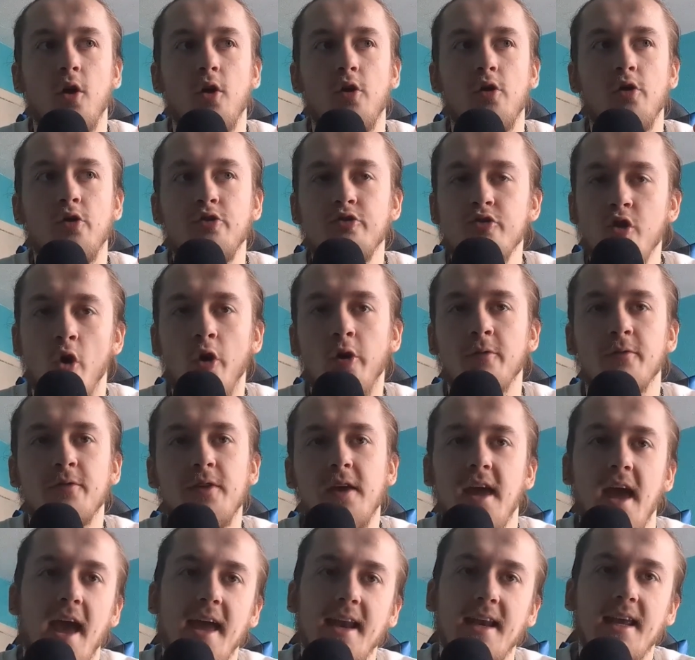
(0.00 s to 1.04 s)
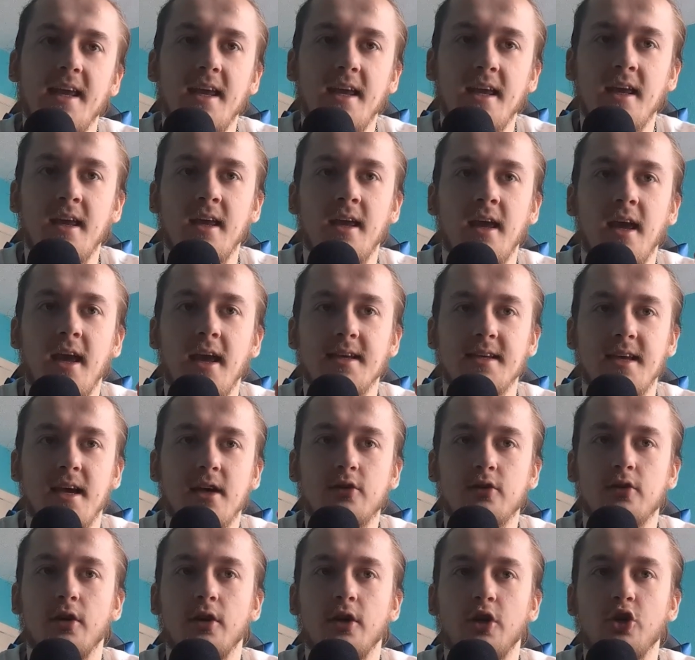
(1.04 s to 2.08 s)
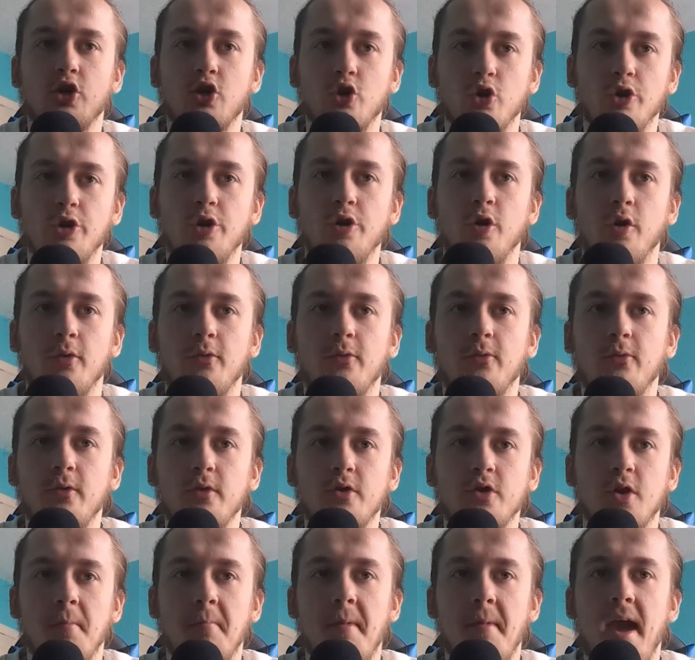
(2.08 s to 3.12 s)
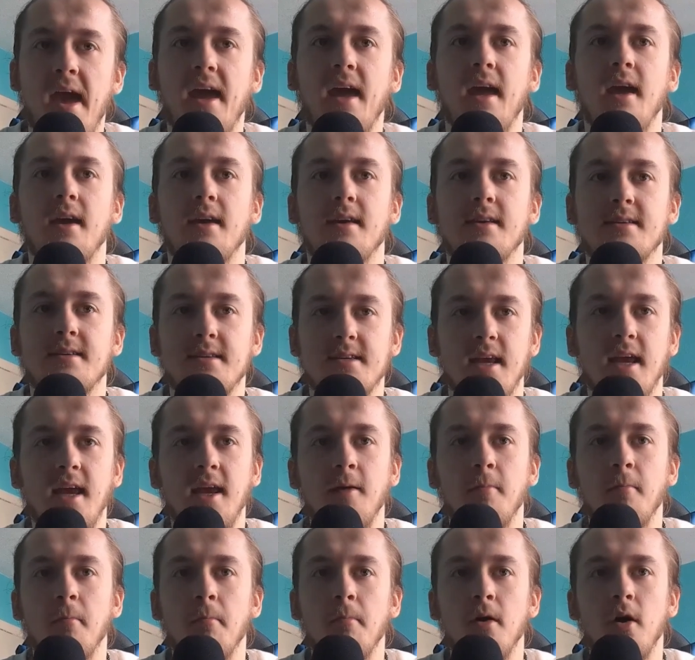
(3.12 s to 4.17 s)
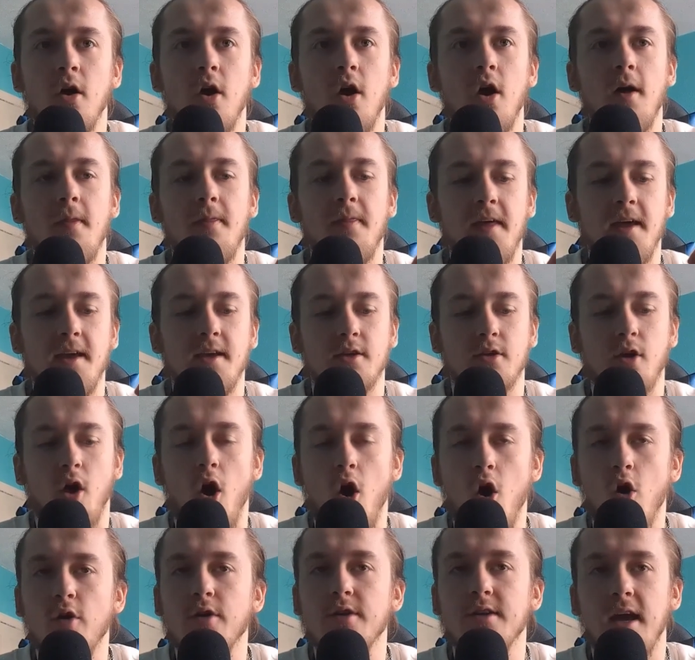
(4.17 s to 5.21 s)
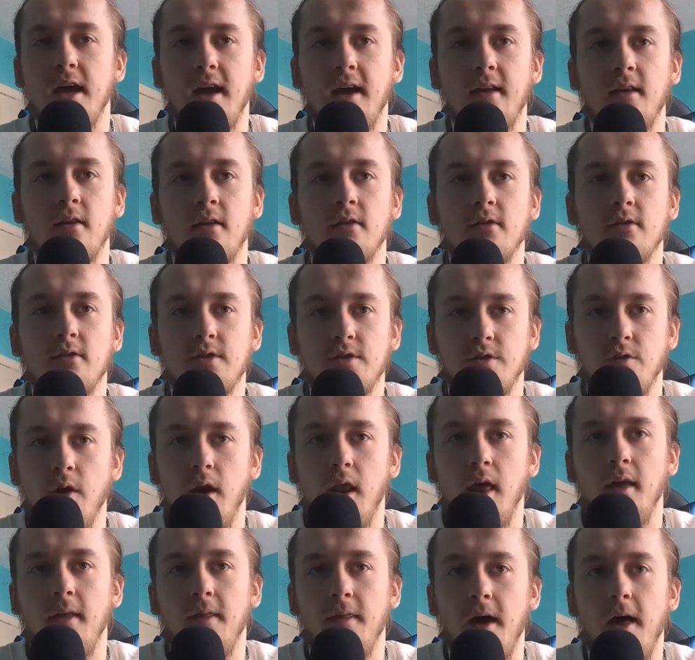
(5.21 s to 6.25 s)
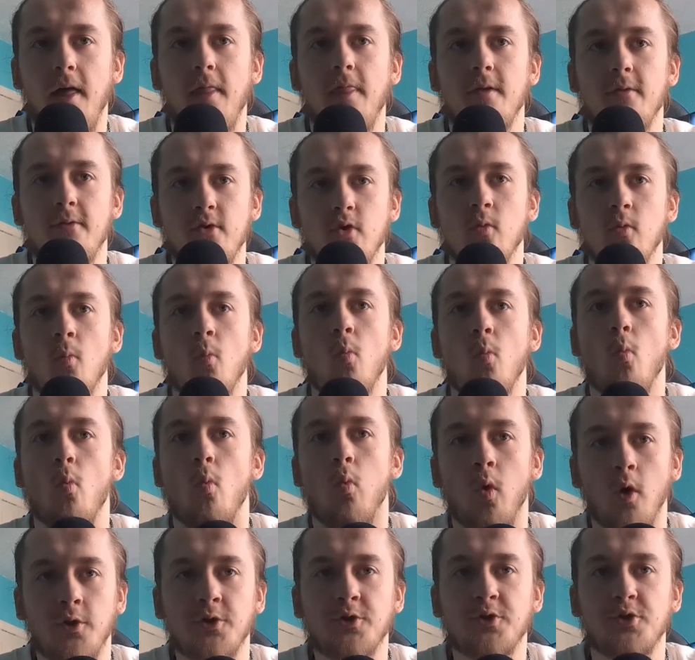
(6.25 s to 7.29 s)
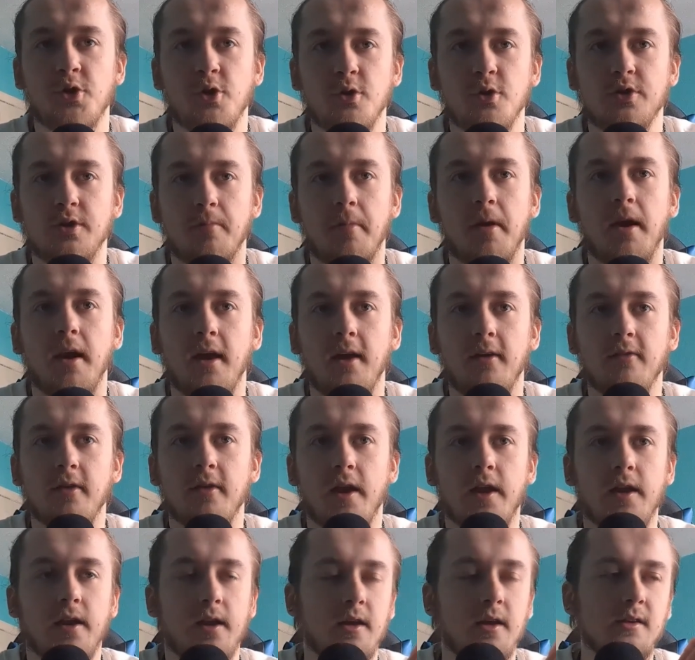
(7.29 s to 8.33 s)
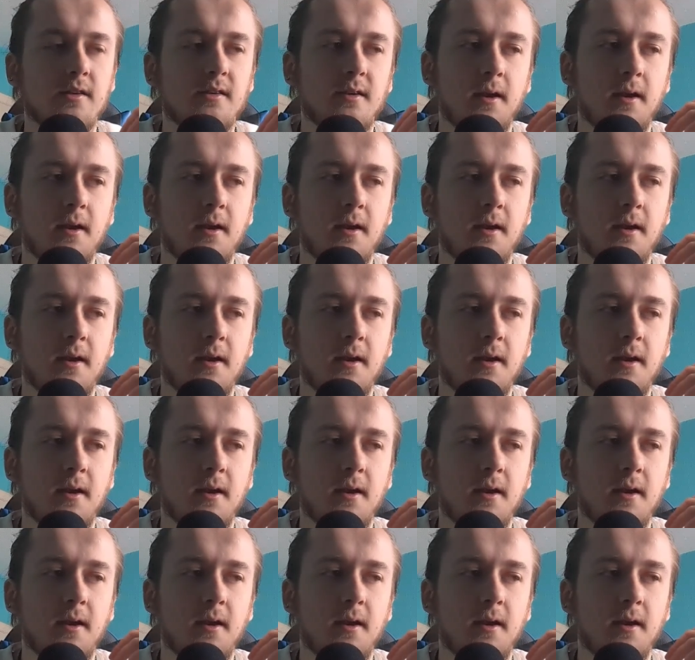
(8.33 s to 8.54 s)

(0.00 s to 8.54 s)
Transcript: None of the editing is actually good enough to make it seem this octane thriller that the film wants you to believe that it is.